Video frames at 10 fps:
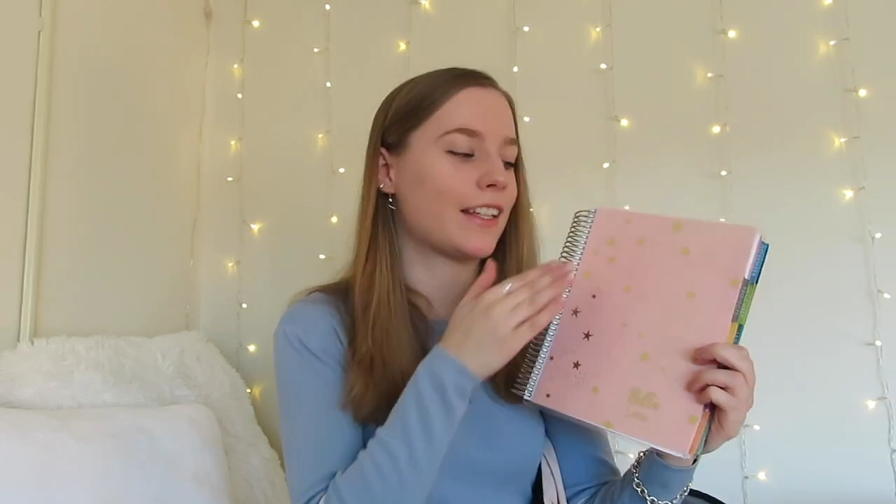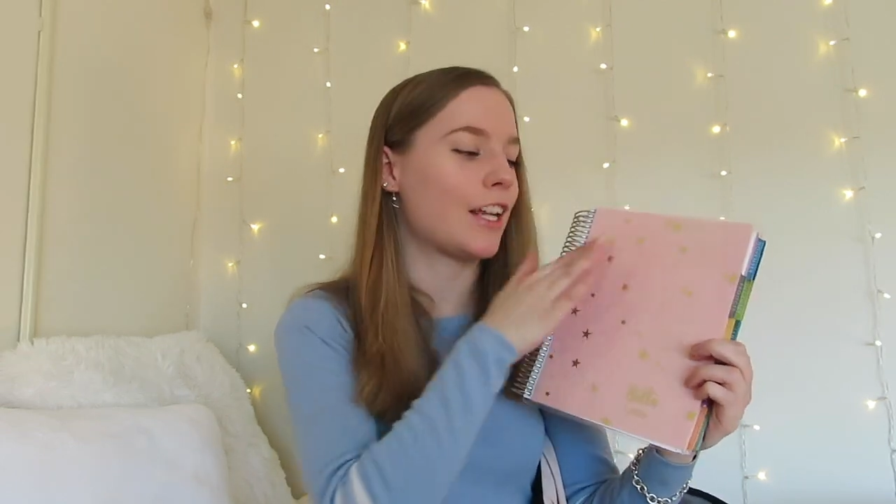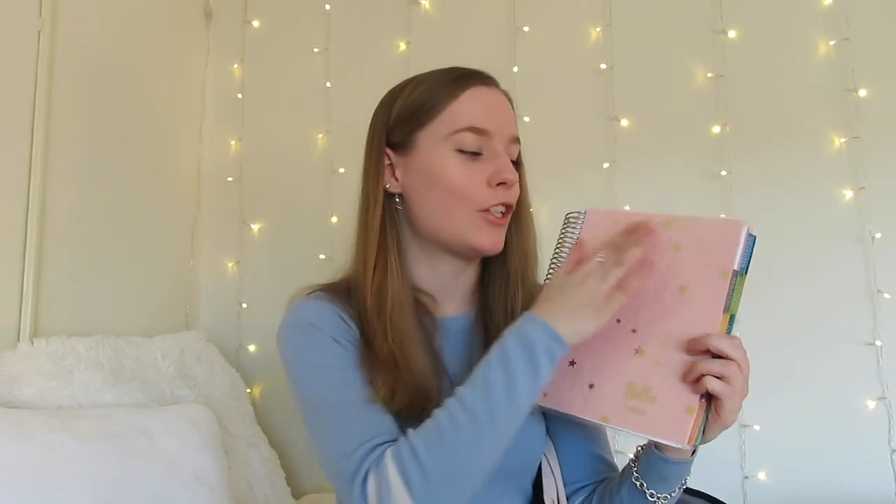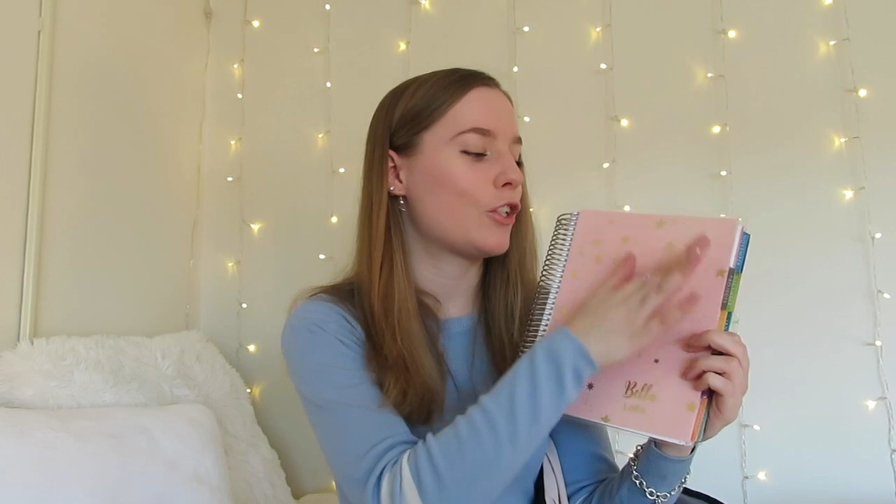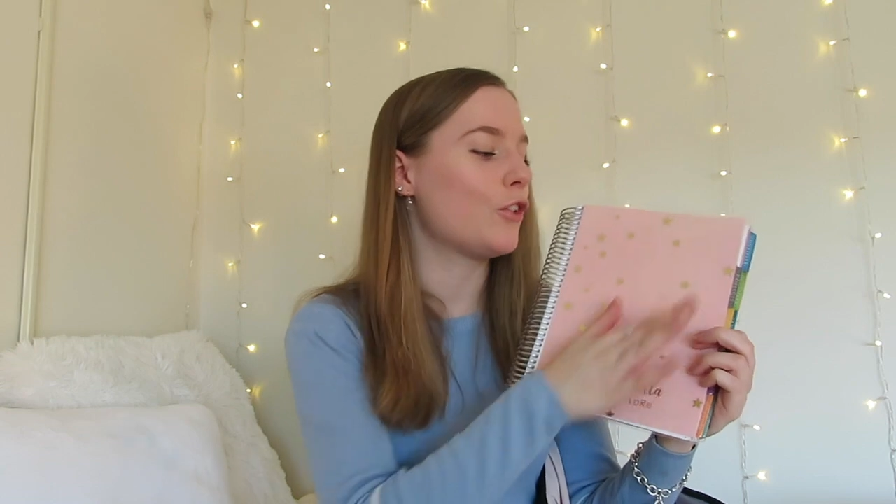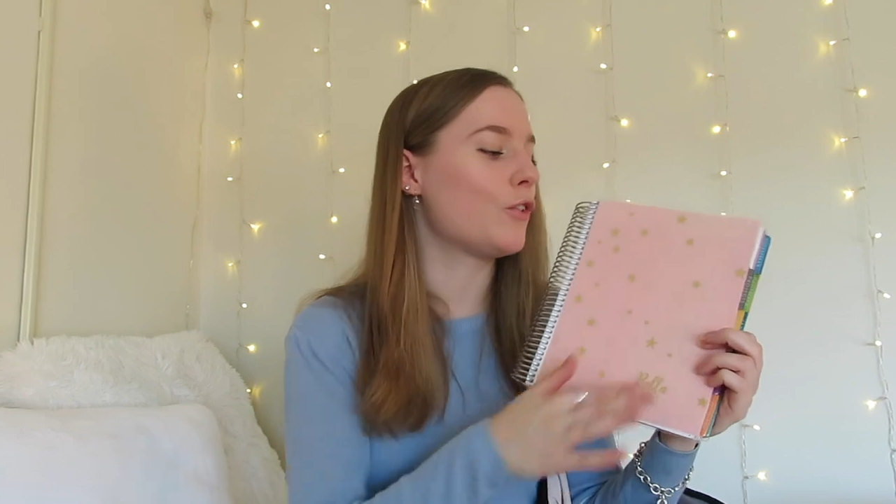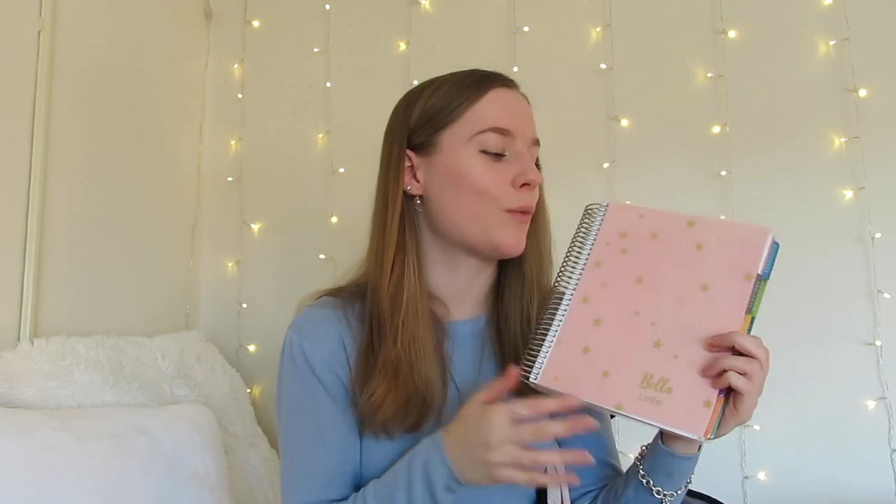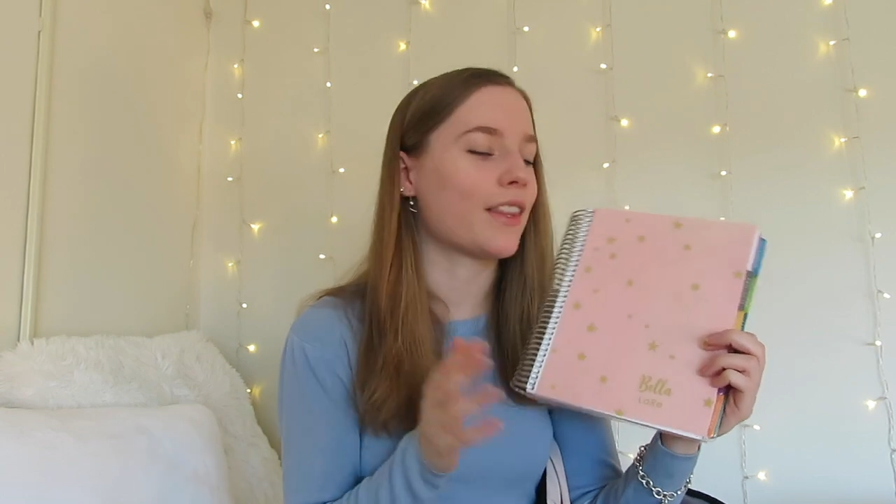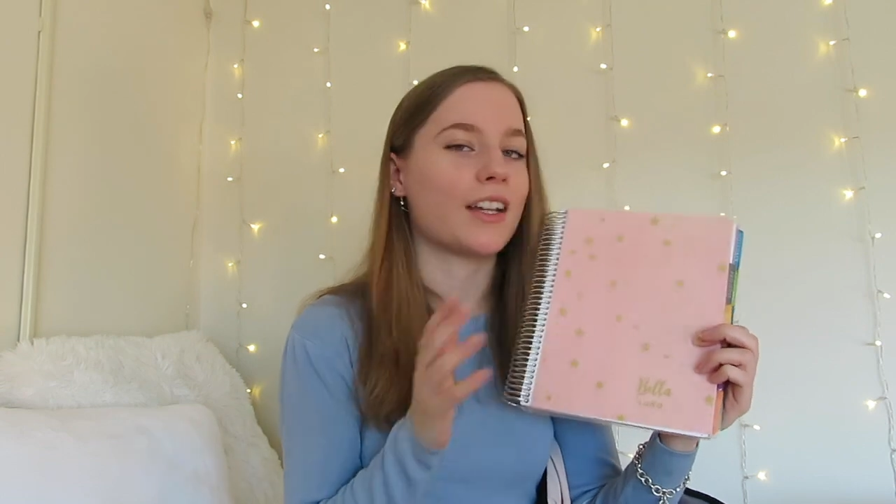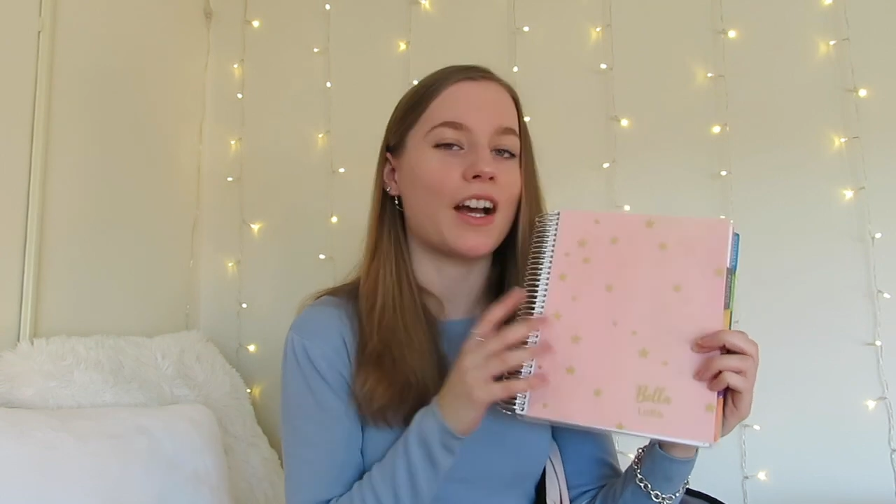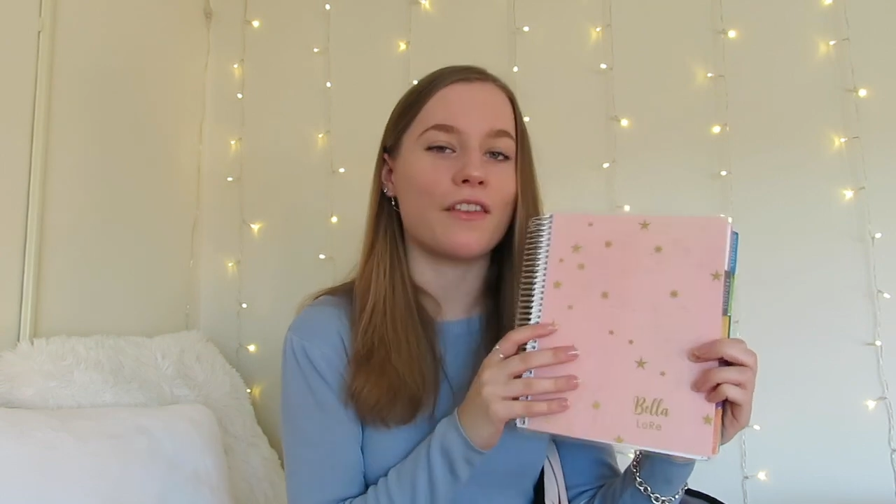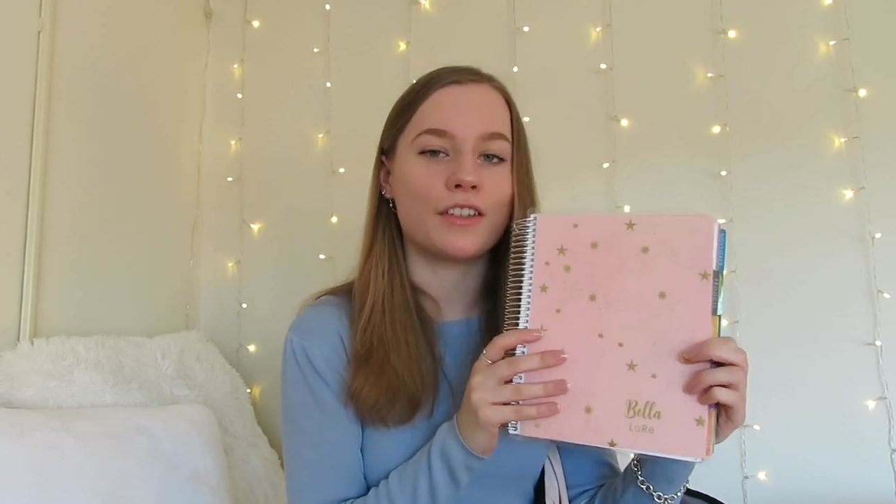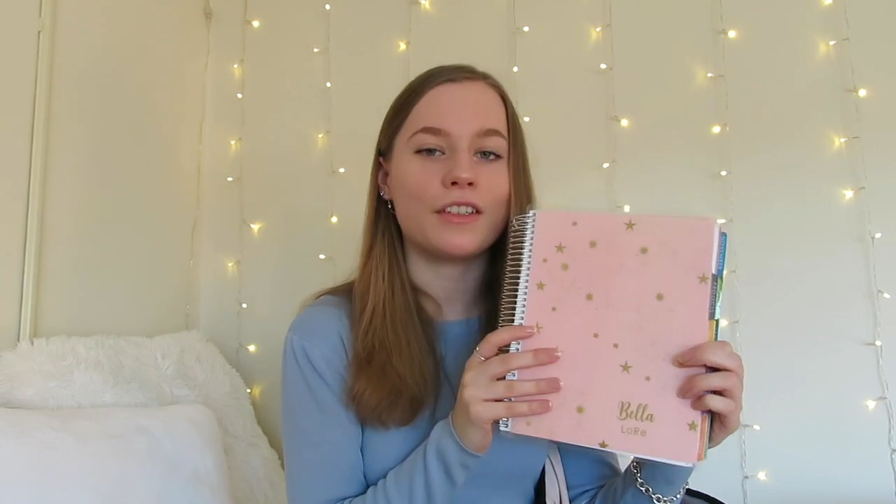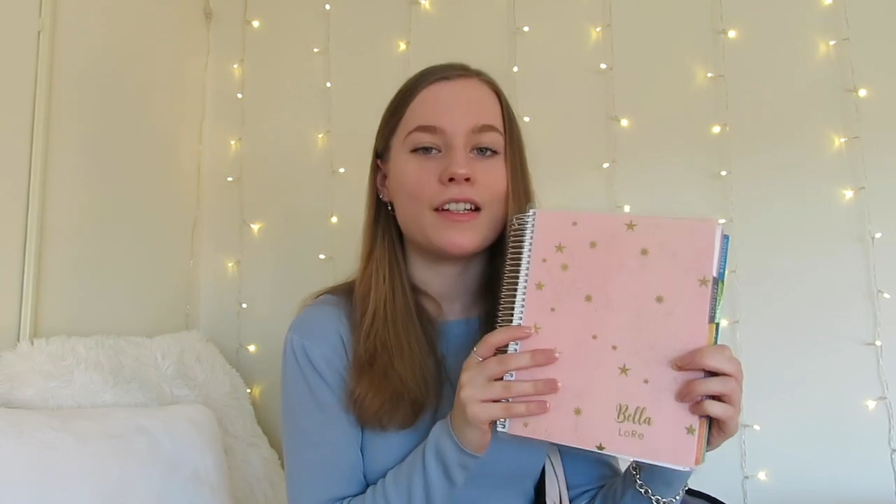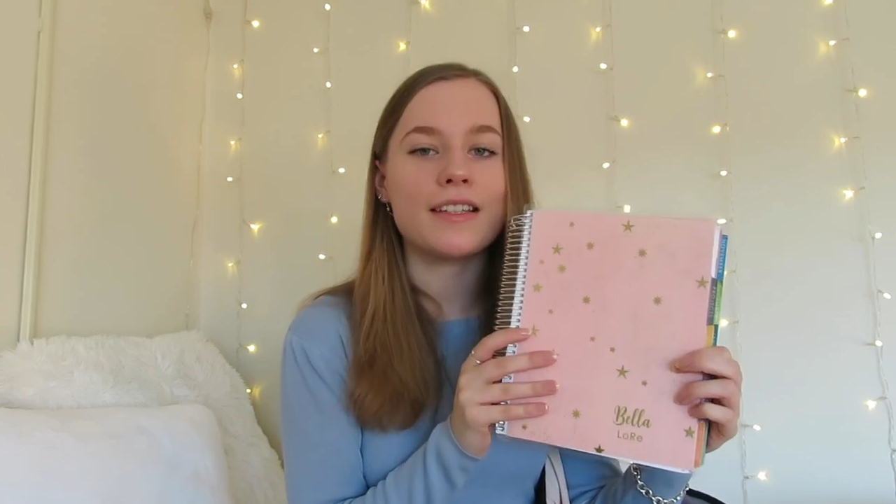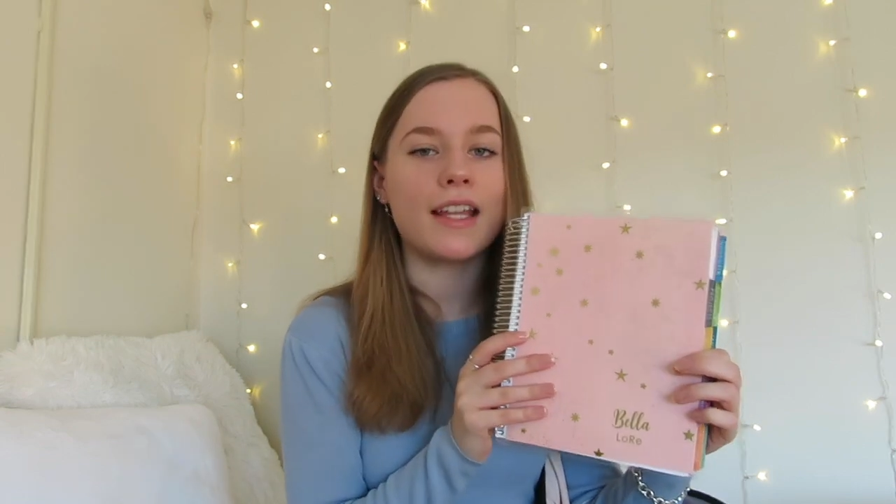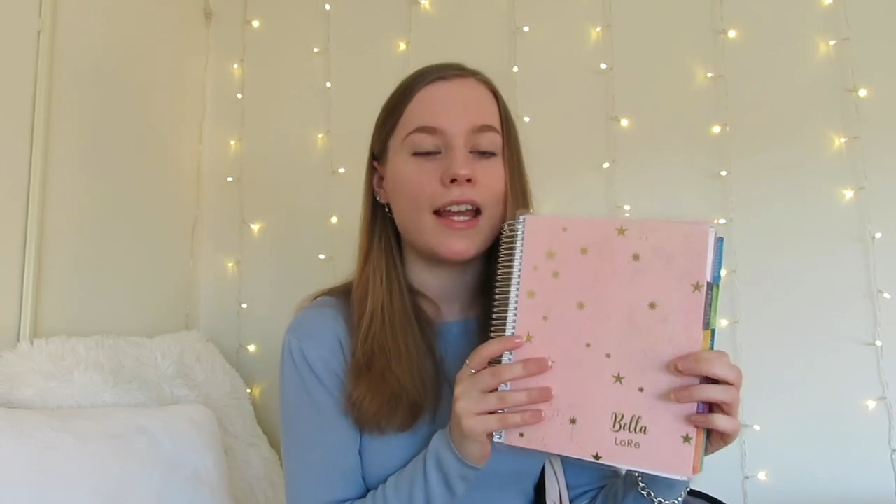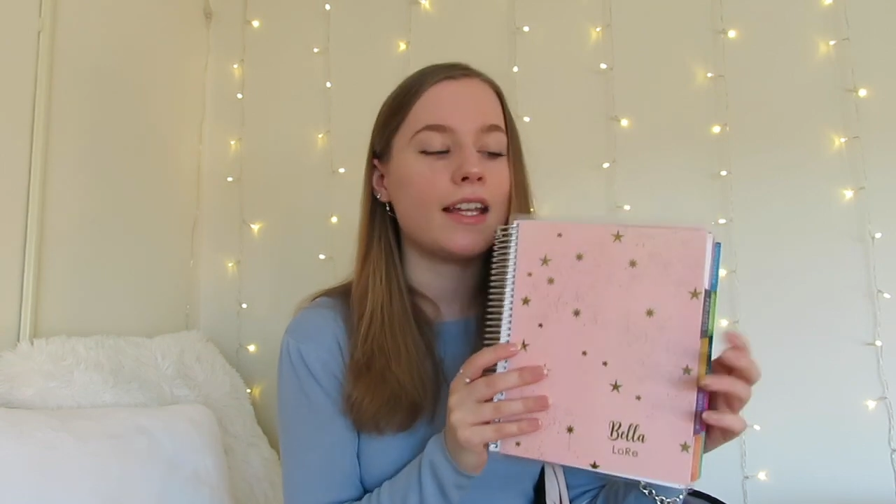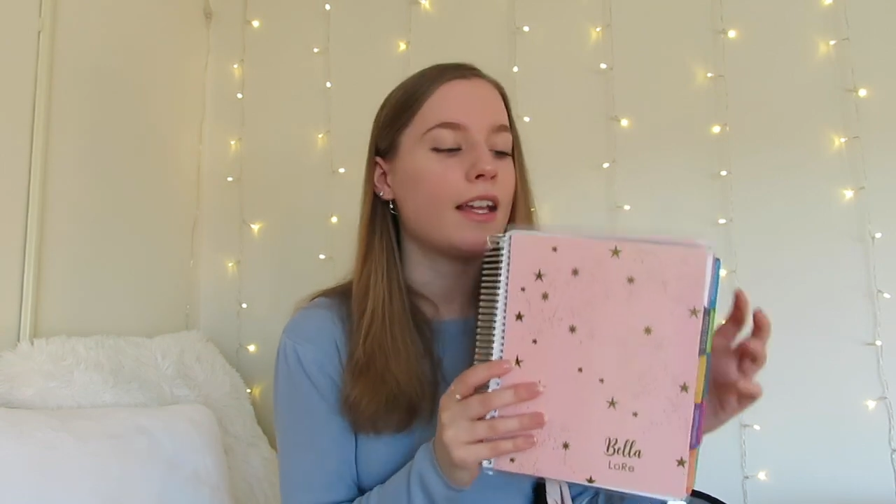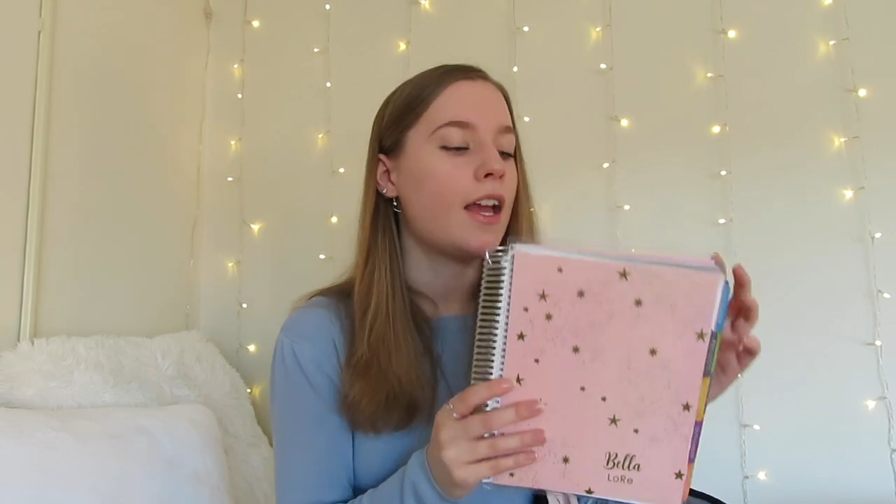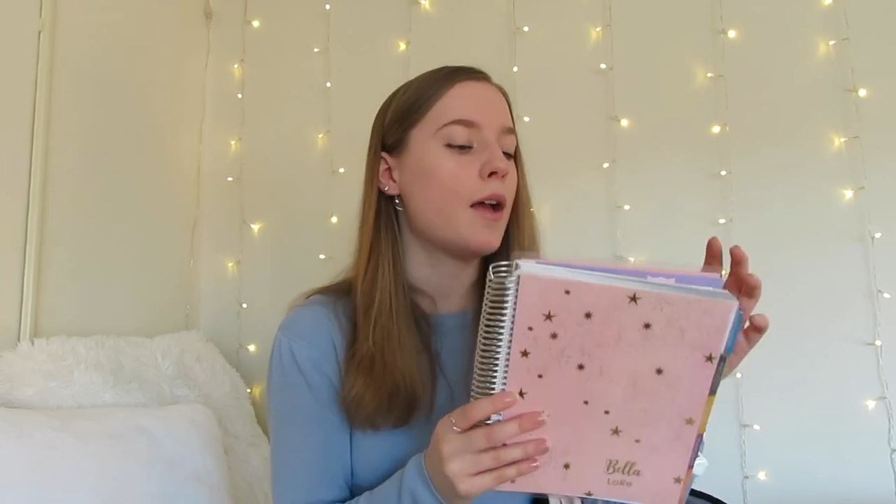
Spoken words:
and like choose what the cover looks like.